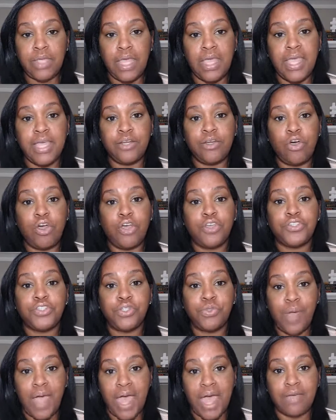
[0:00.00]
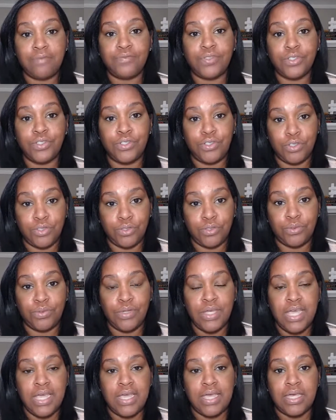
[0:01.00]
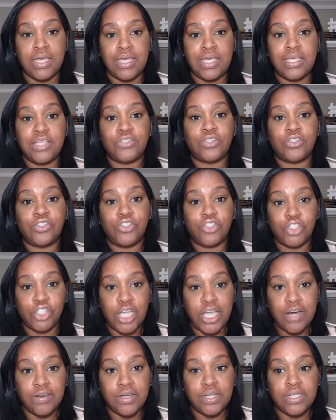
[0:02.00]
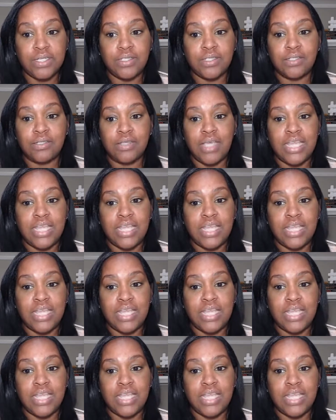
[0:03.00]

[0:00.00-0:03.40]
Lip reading: And all you have to do is share it,